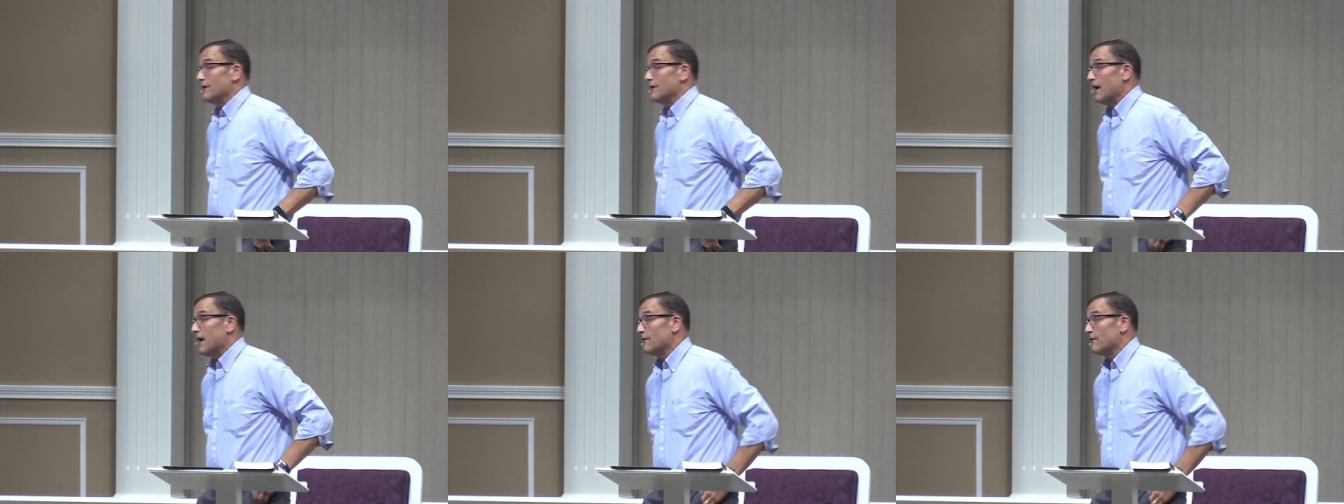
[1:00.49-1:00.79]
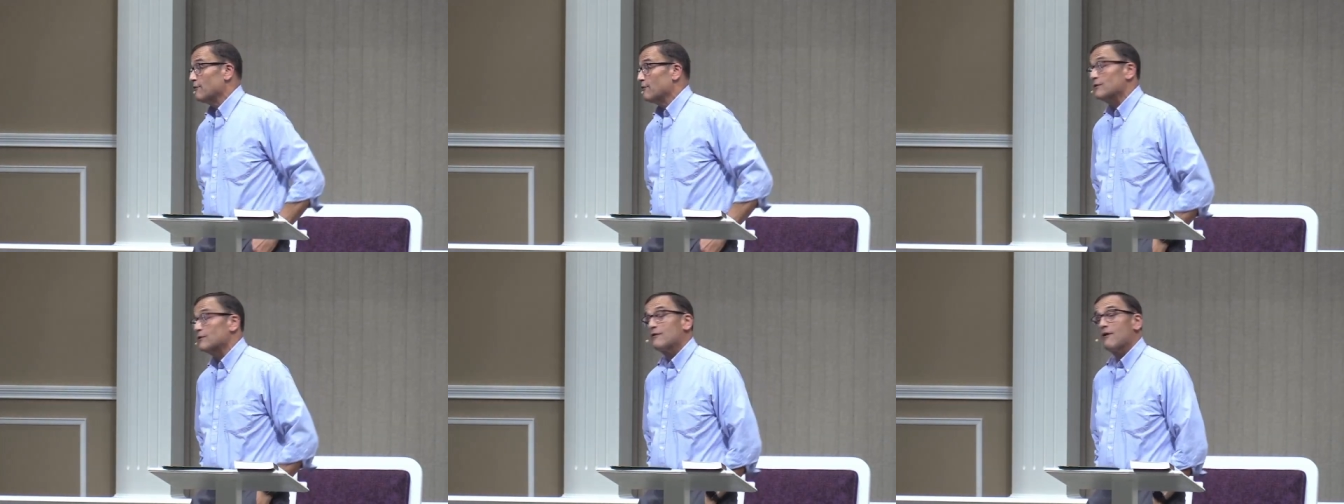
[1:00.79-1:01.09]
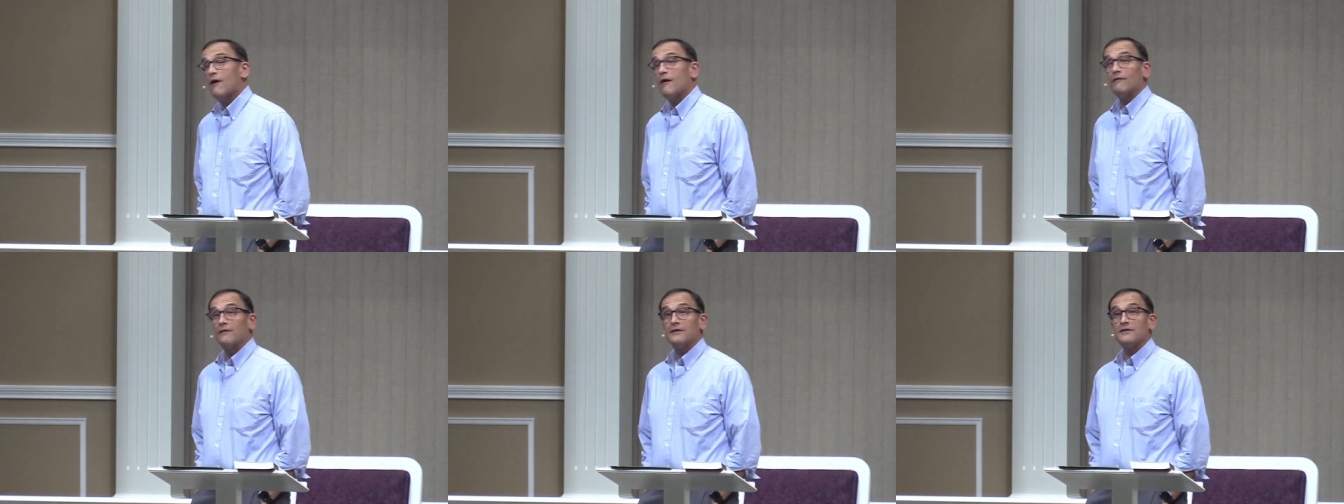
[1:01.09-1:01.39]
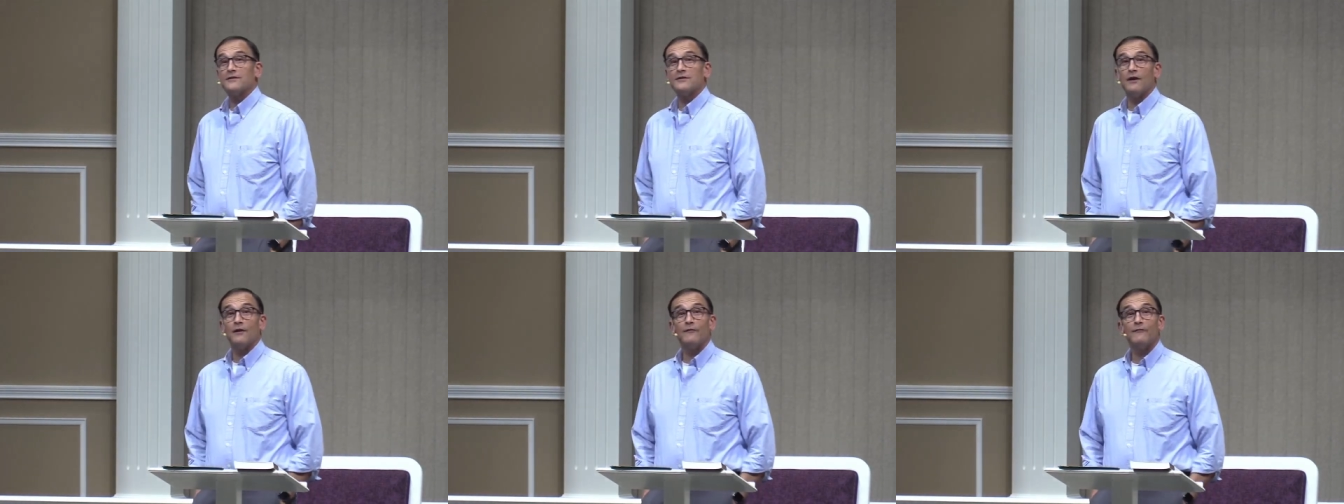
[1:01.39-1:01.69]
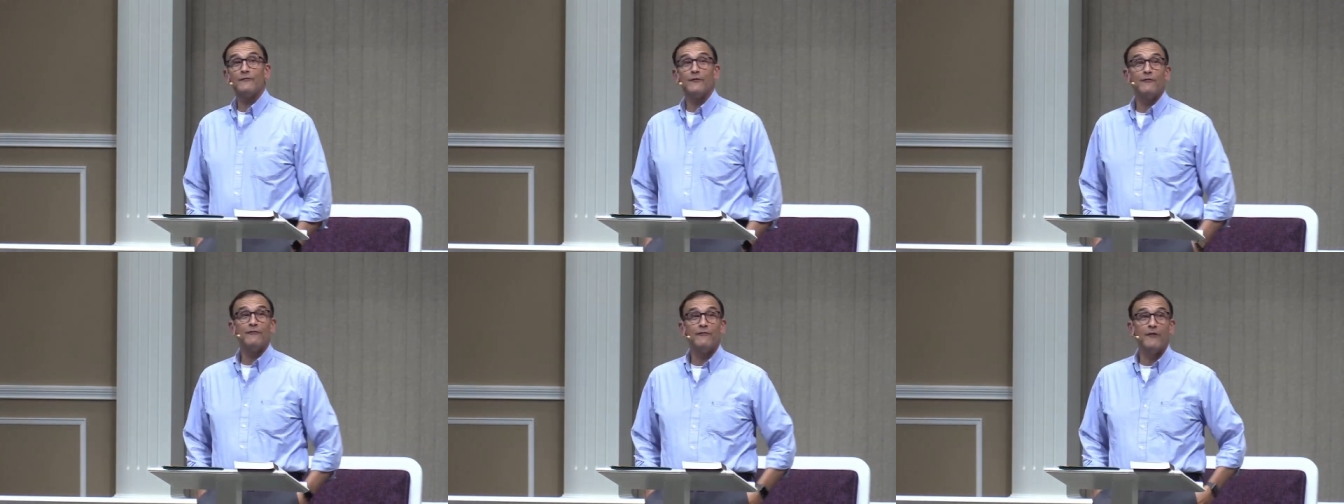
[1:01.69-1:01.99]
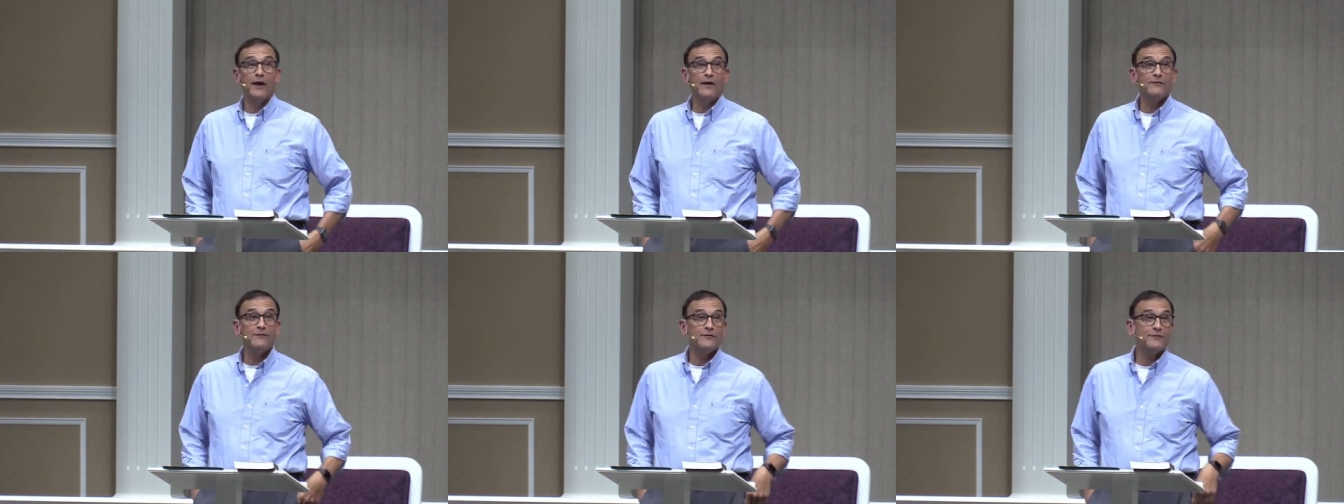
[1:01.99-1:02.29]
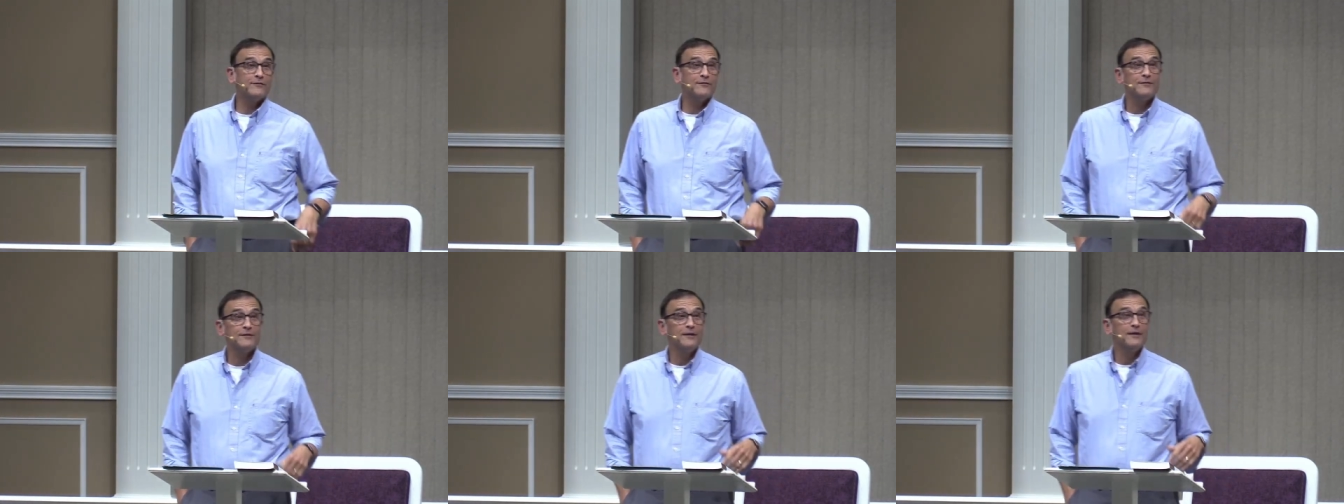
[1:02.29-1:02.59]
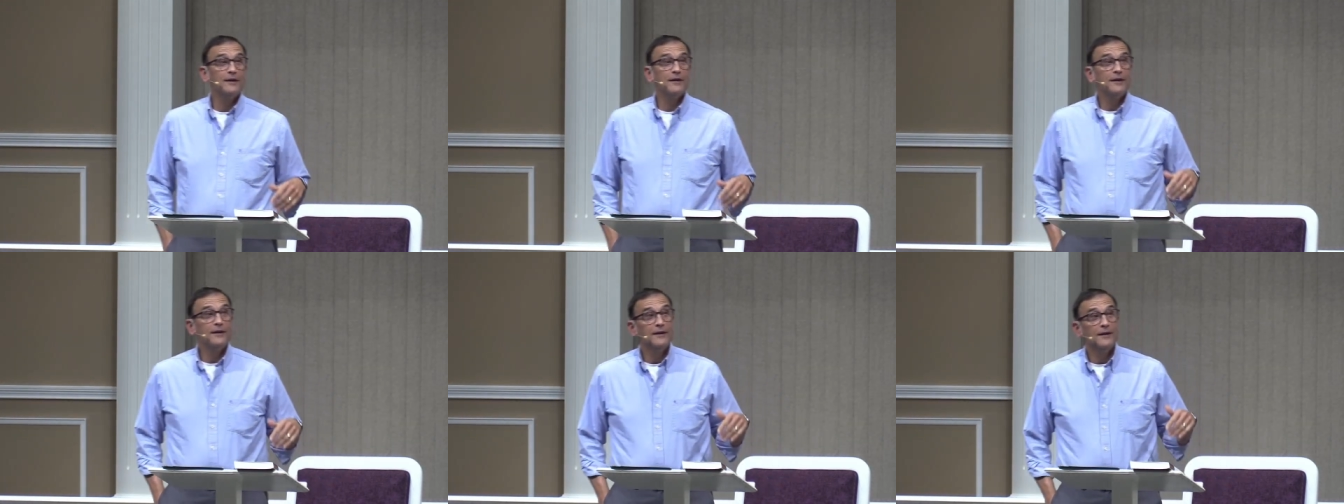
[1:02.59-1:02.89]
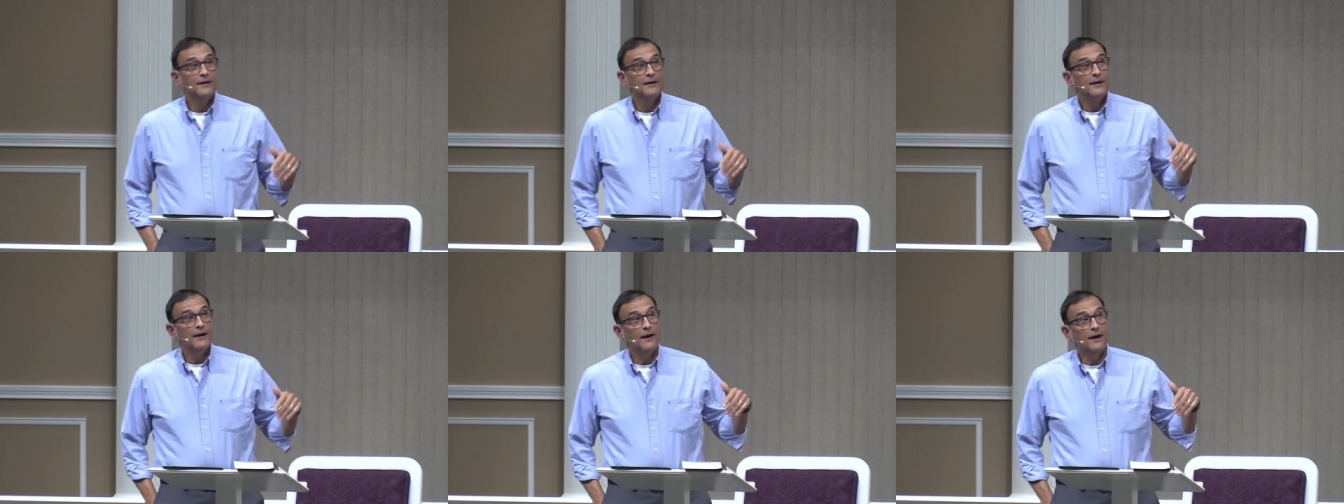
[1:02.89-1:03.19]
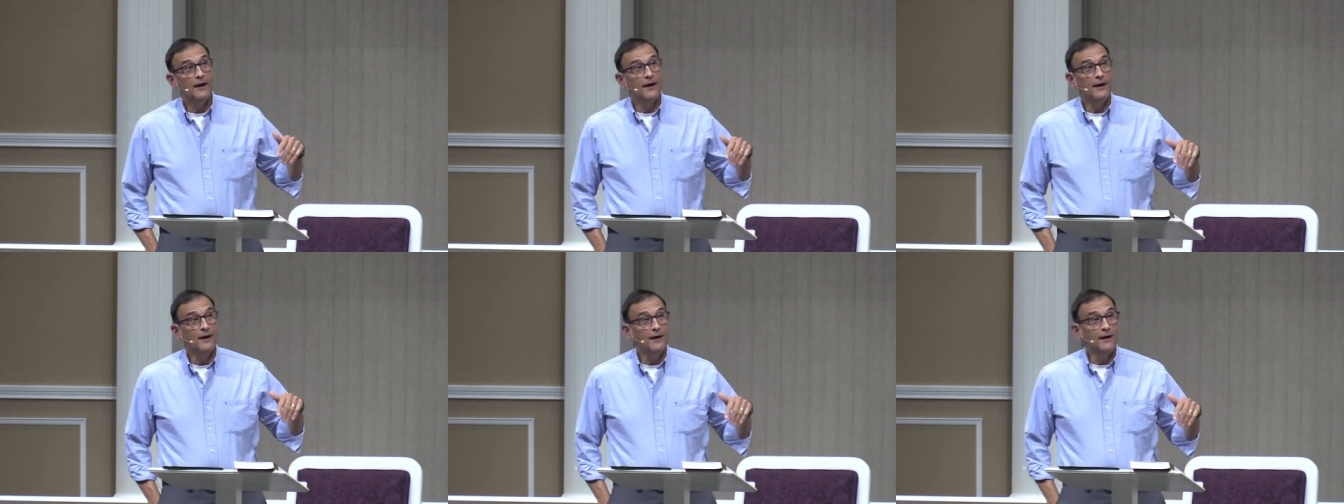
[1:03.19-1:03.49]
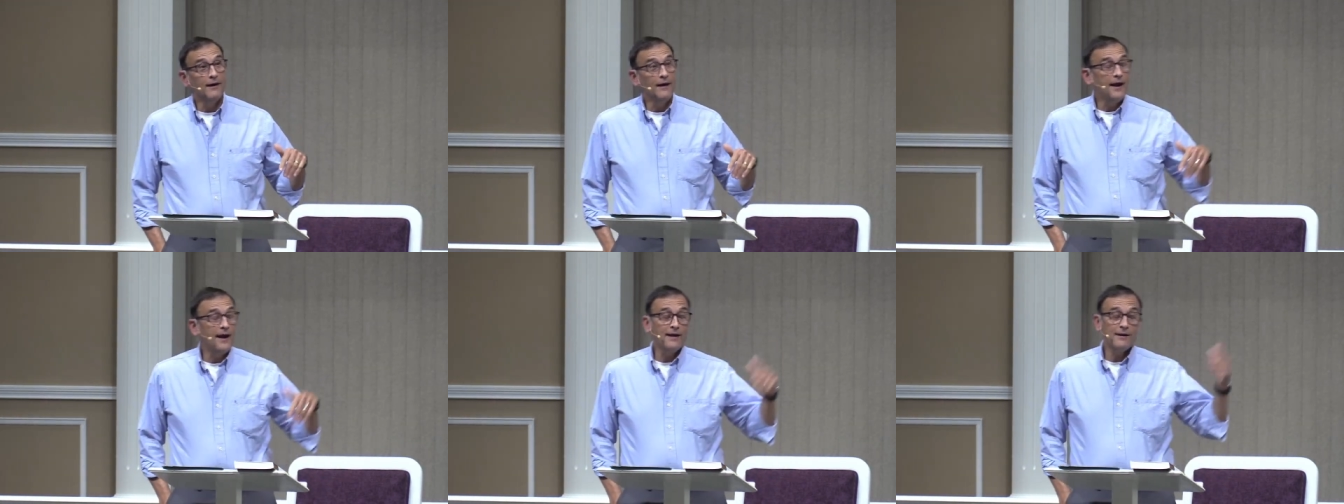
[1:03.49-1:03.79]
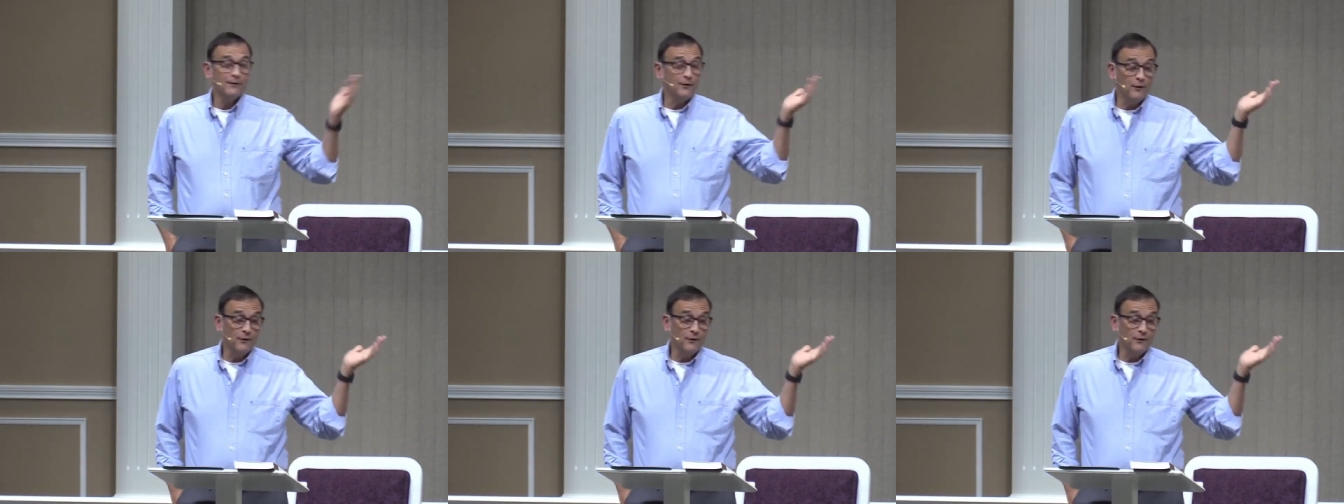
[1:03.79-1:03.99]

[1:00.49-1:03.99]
Now they would call it self-defense. Uh, I don't